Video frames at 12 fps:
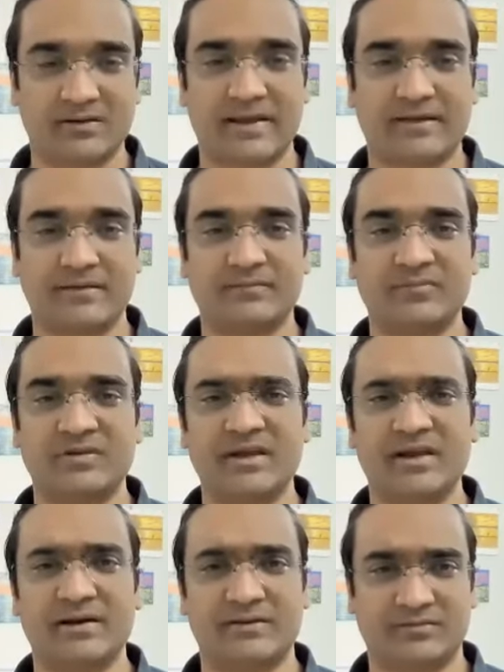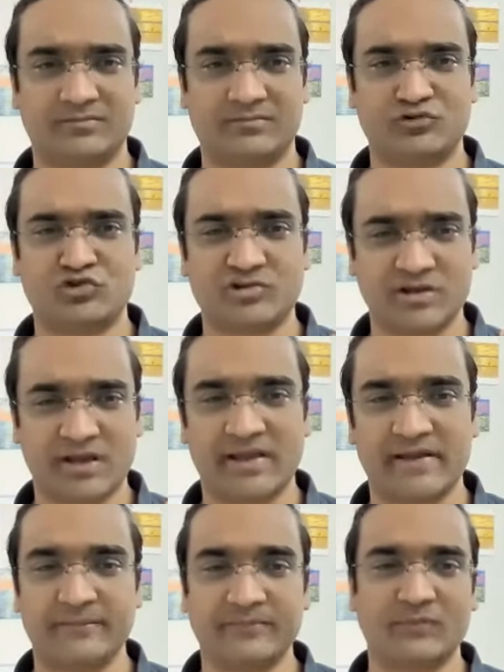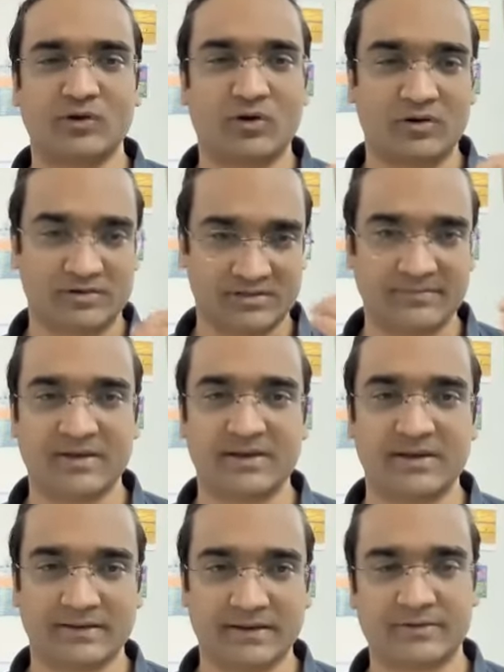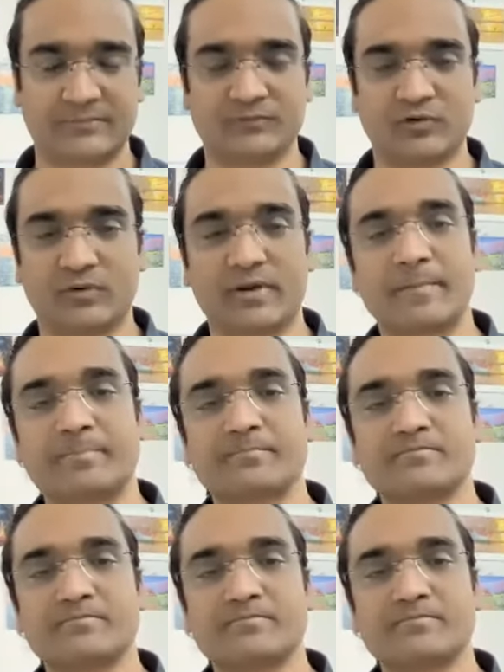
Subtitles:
like guilt, shame, or something like that. Okay.